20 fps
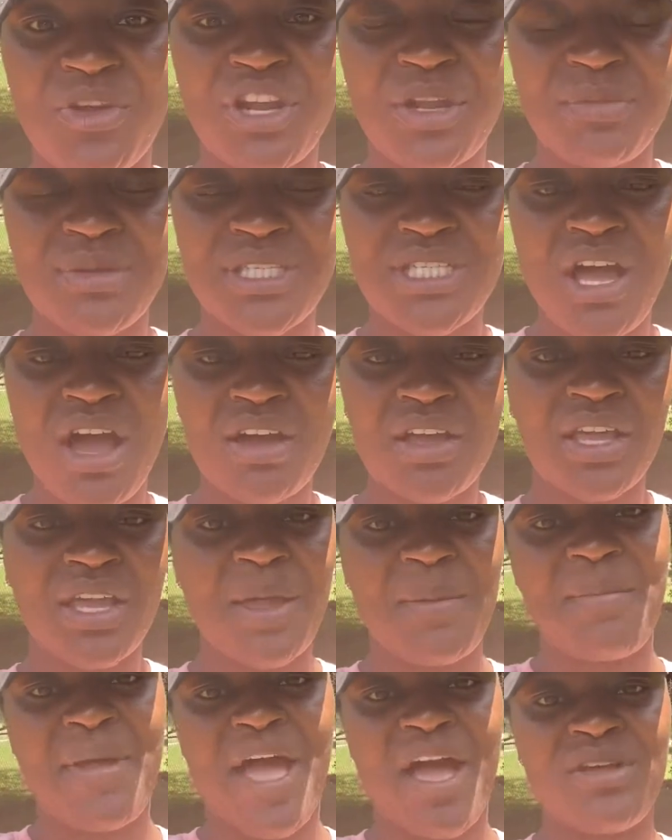to be talking
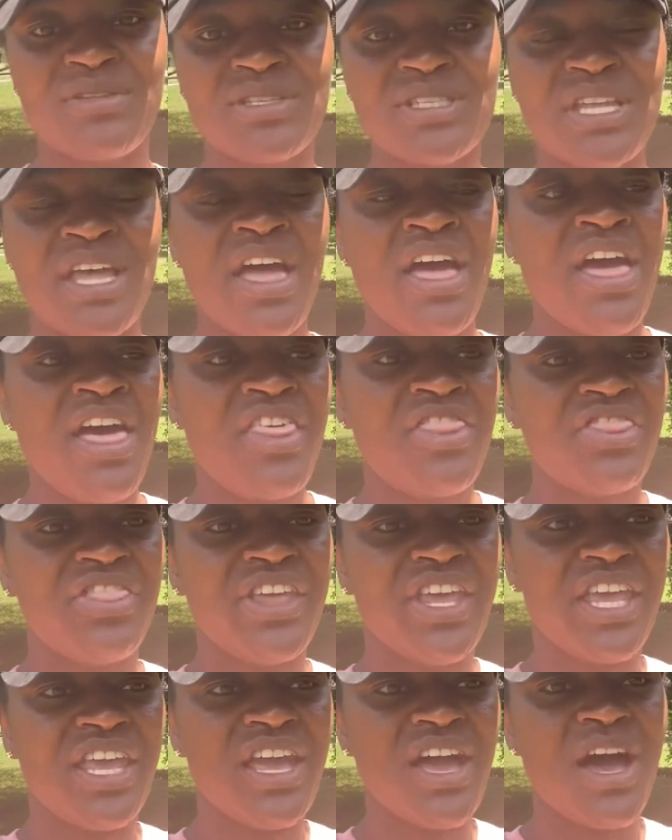about
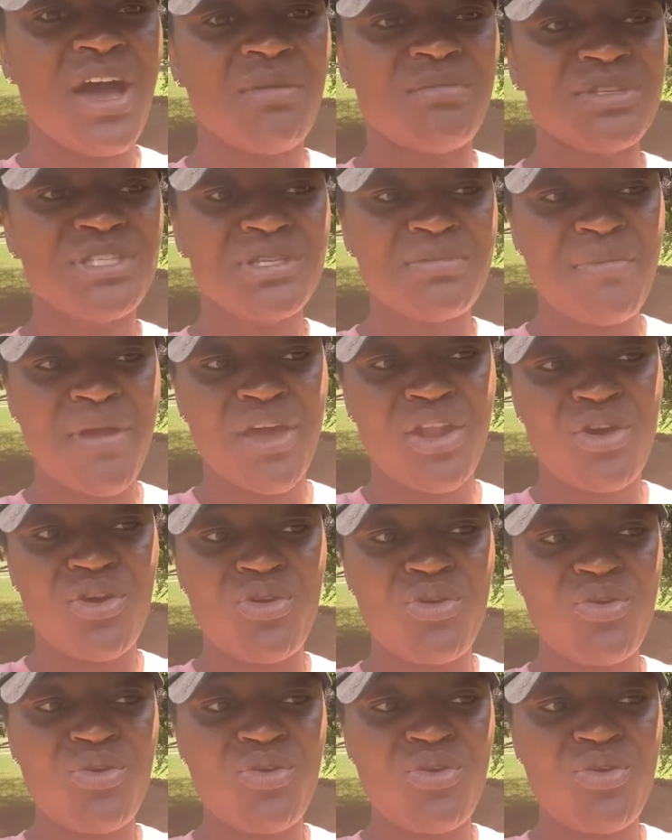the tomato